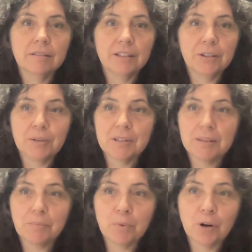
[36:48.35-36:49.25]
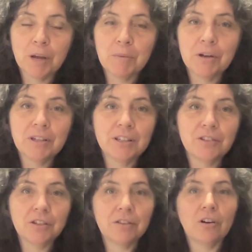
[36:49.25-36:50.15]
You know, it's the primary
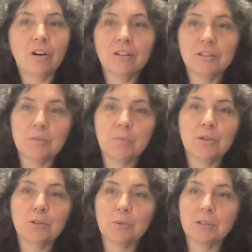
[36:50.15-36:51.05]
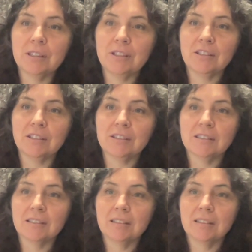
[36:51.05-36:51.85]
teaching of all spiritual teachings,